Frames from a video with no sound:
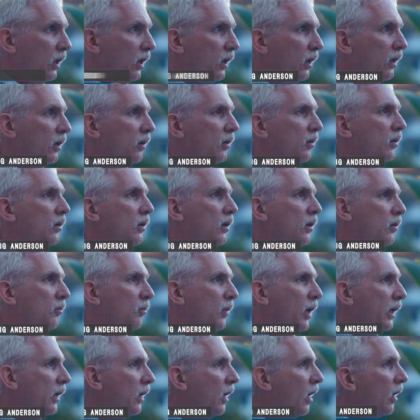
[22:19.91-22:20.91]

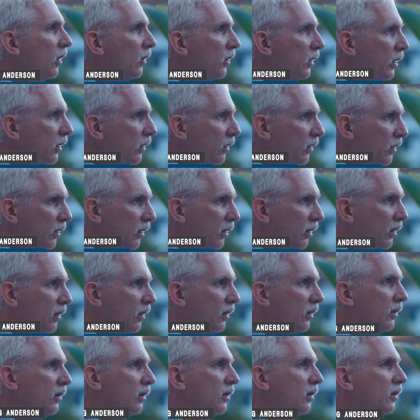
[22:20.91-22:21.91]
my colleague,
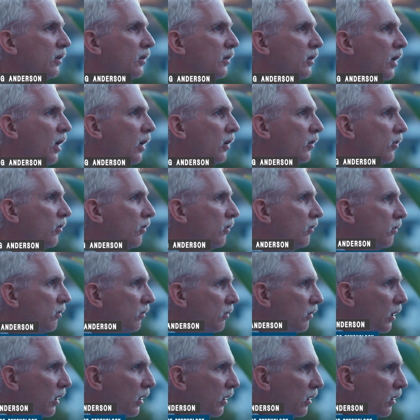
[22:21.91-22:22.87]
Dr.